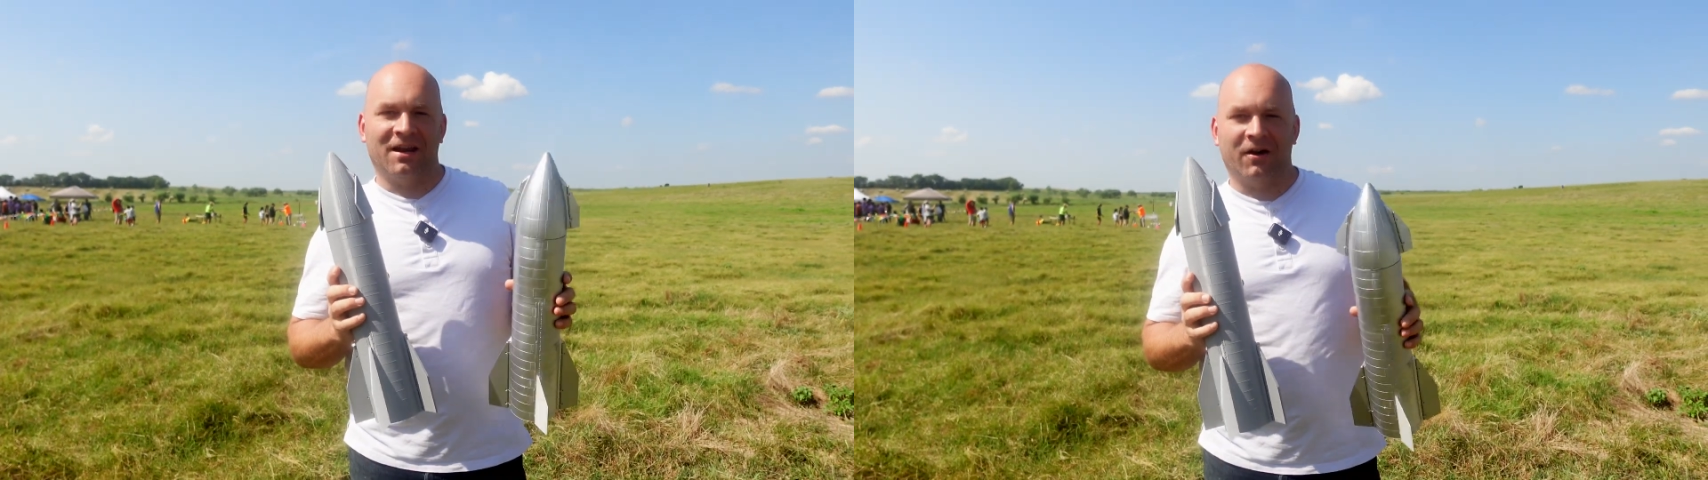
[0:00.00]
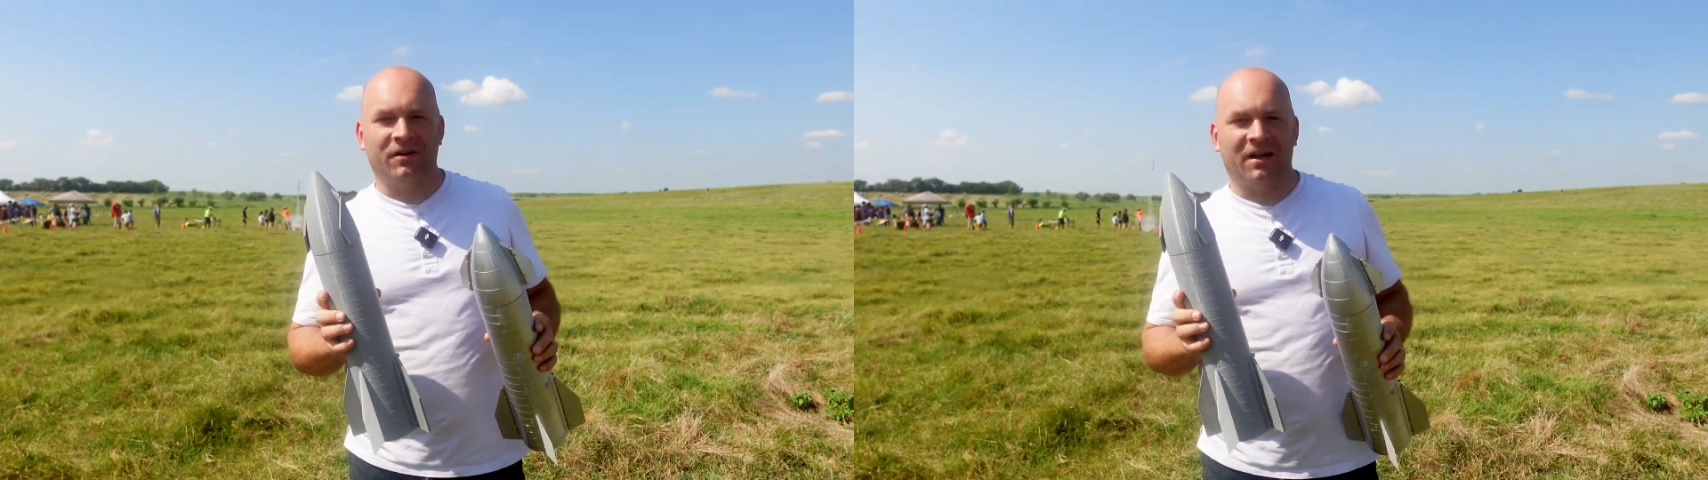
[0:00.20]

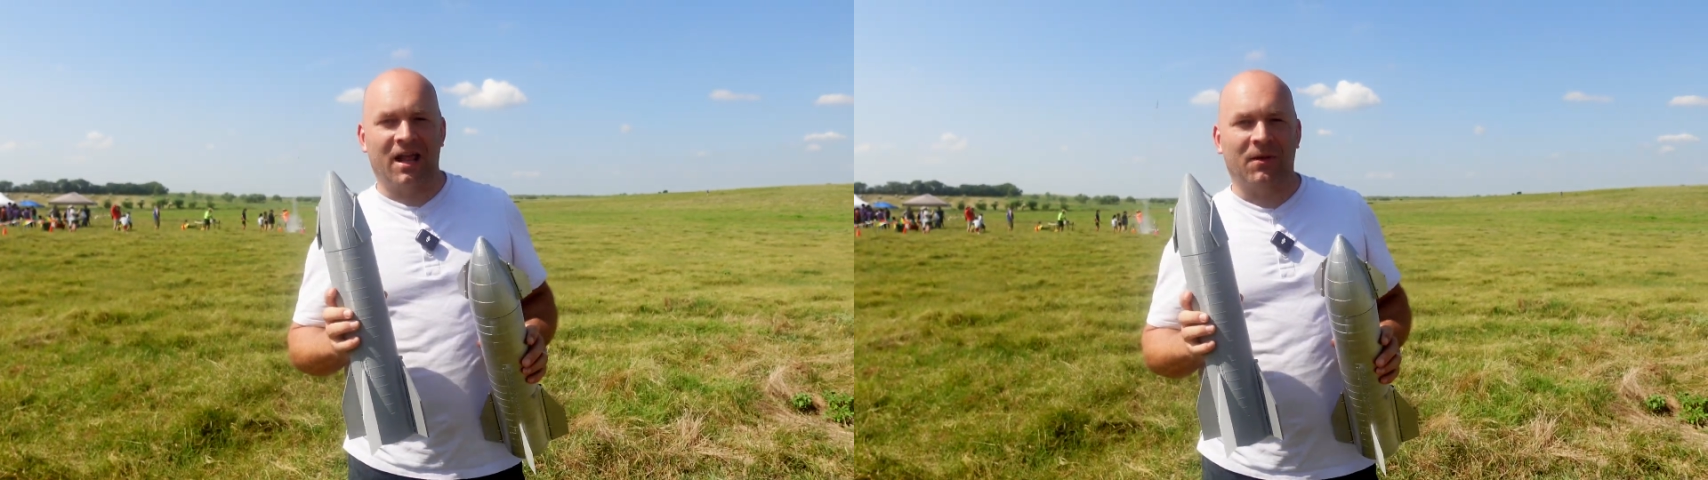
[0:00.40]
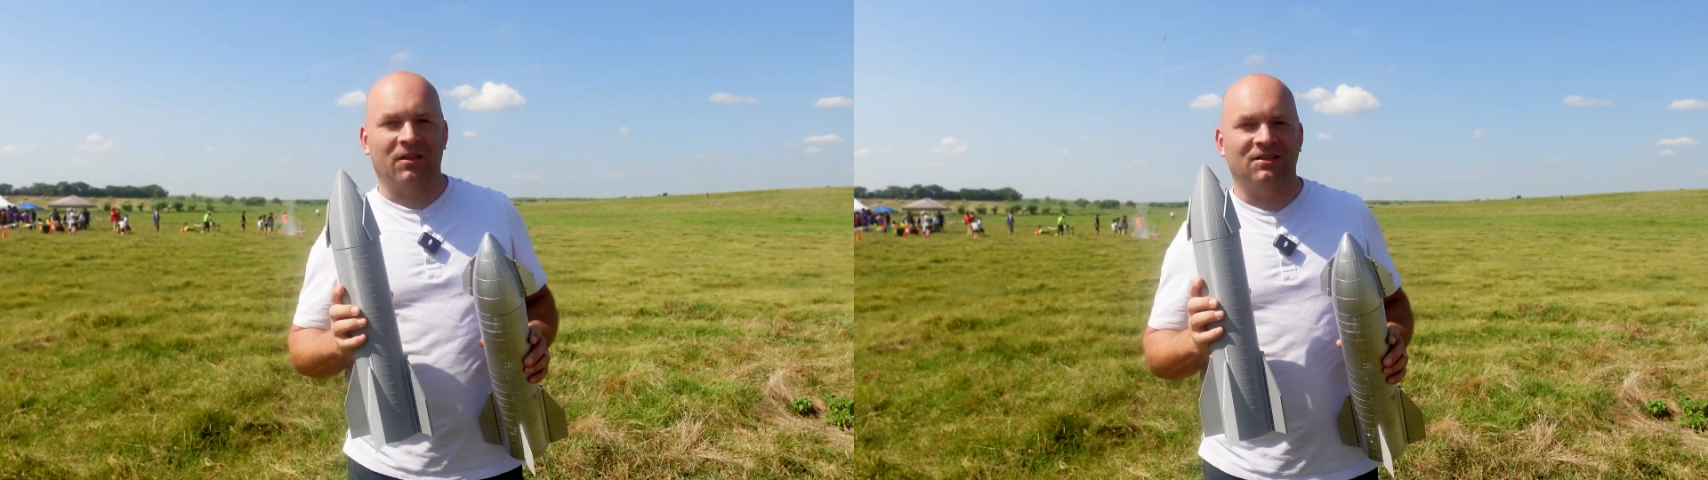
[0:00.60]

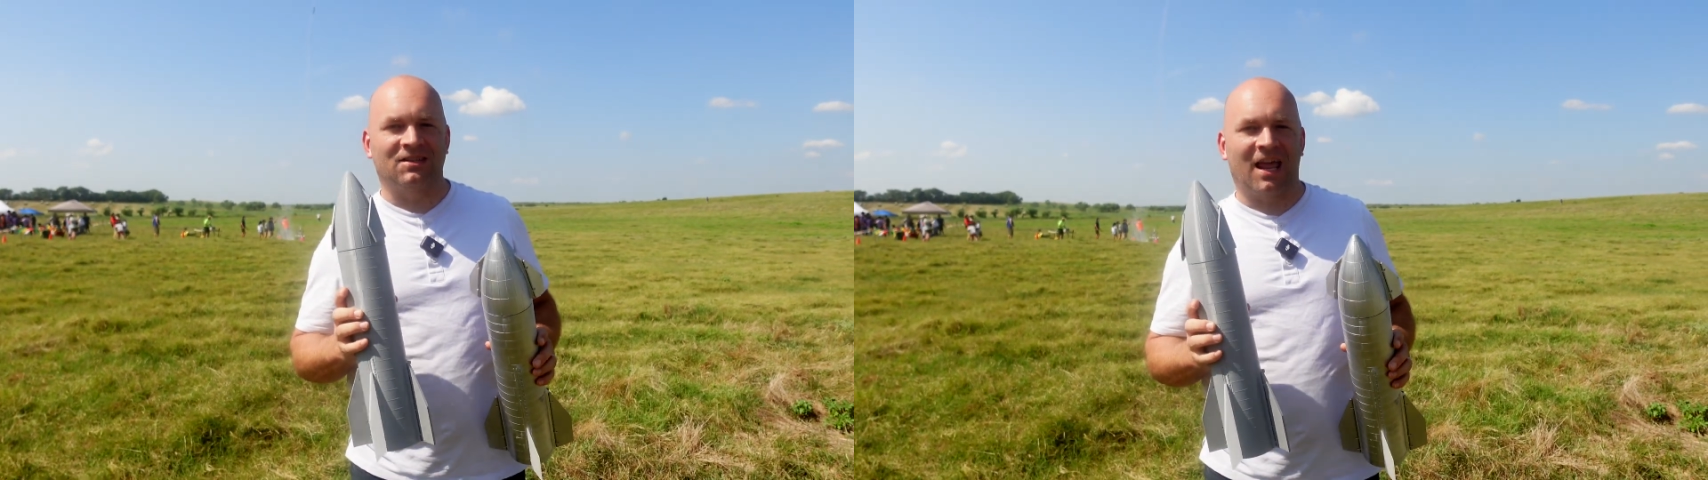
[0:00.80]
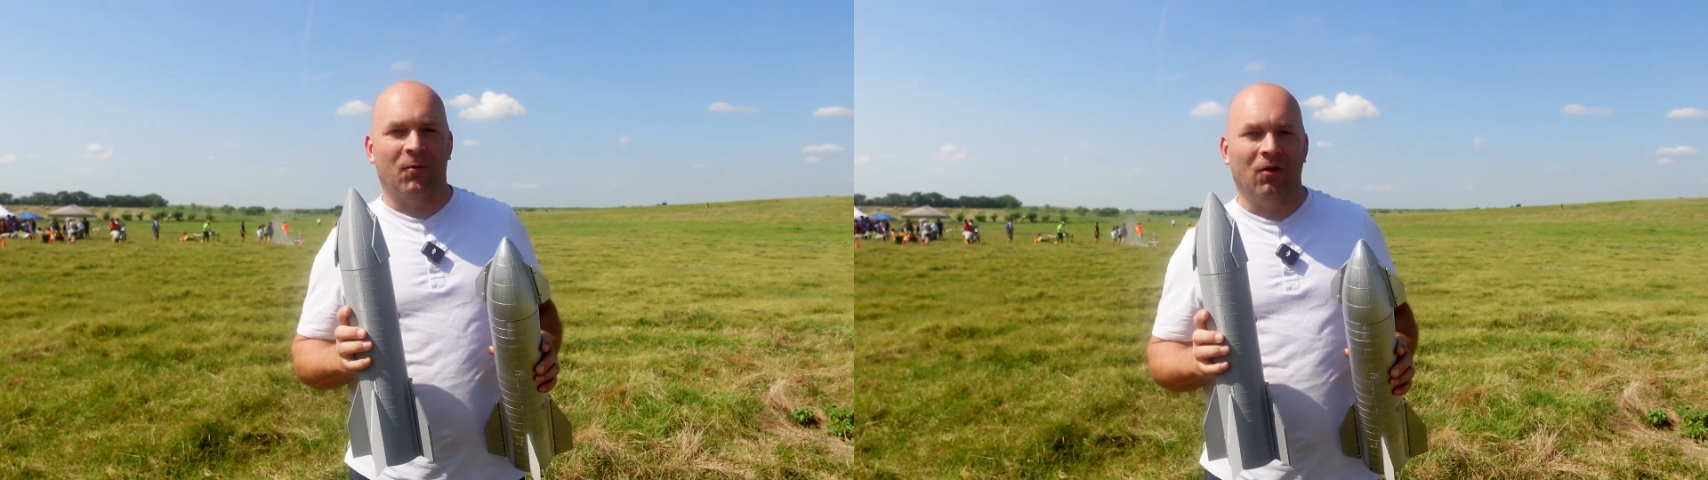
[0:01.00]
aerodynamically
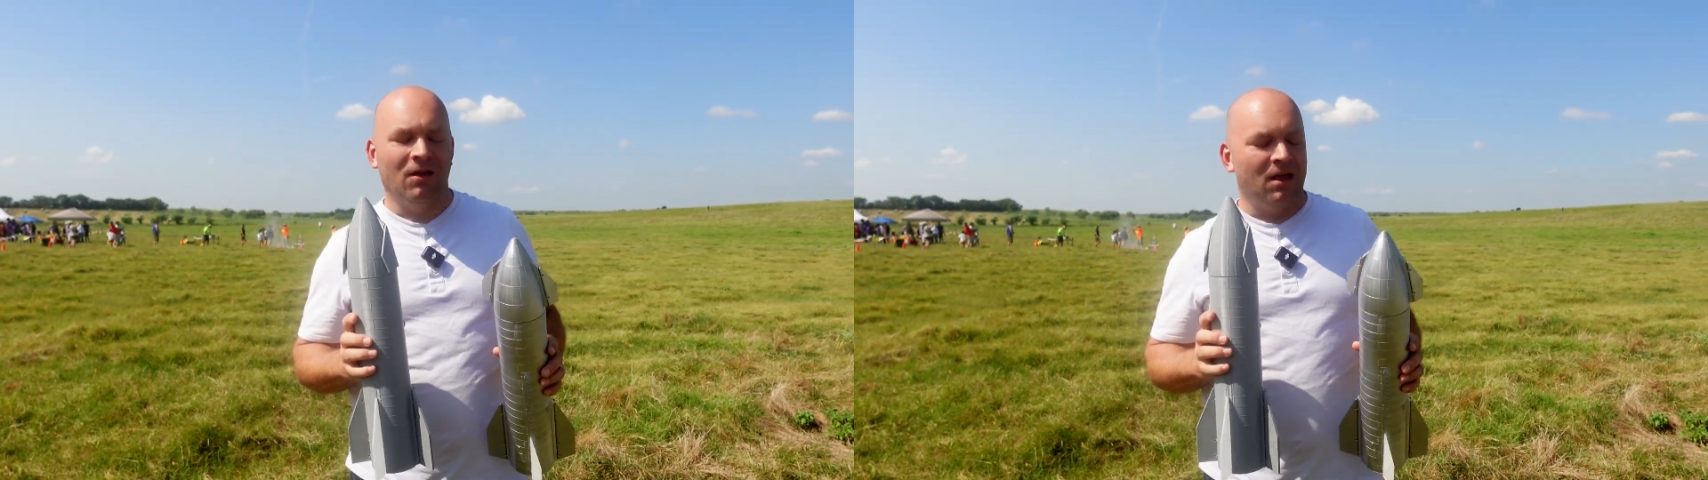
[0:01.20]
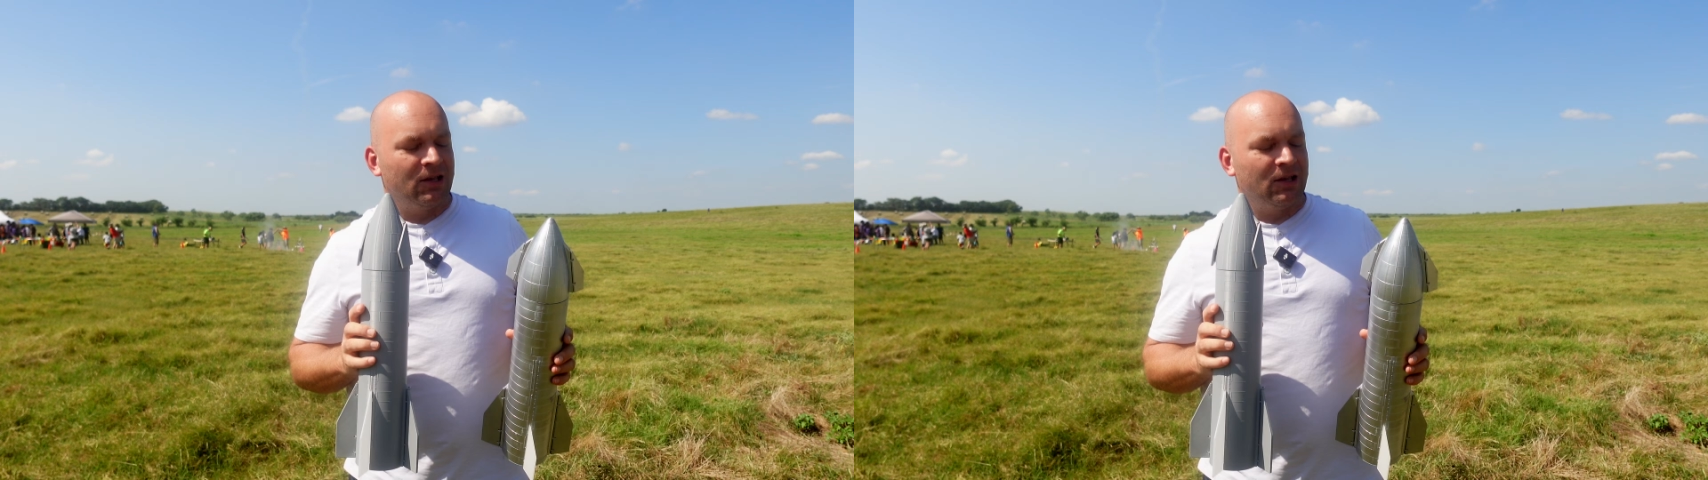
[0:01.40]
stable.